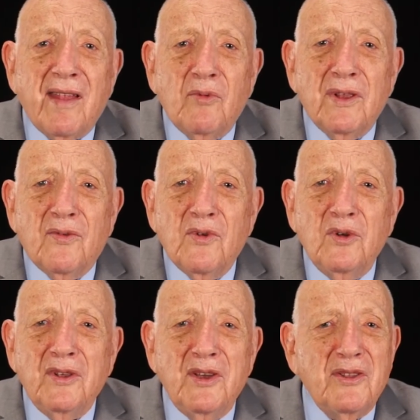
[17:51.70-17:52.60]
that with a
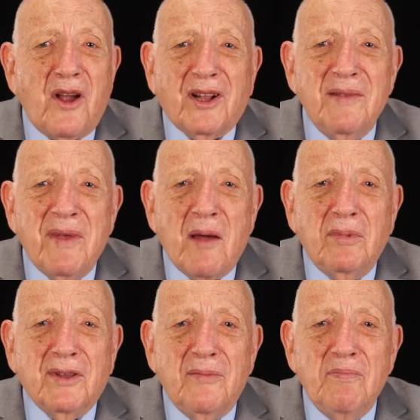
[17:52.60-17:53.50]
ruler, you're not going to be
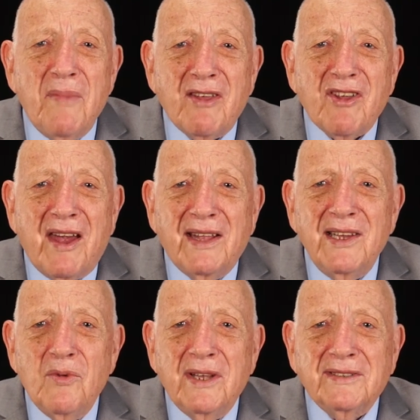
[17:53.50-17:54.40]
able to measure
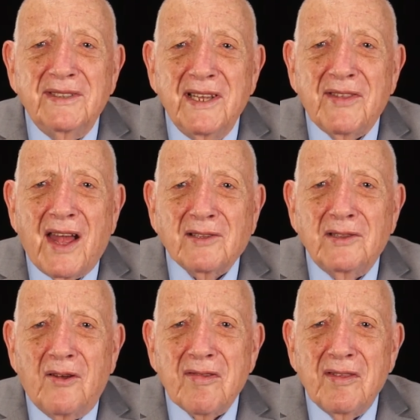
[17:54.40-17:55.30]
anywhere near that
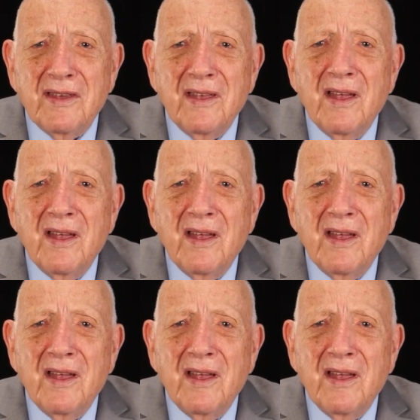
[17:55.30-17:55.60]
closely?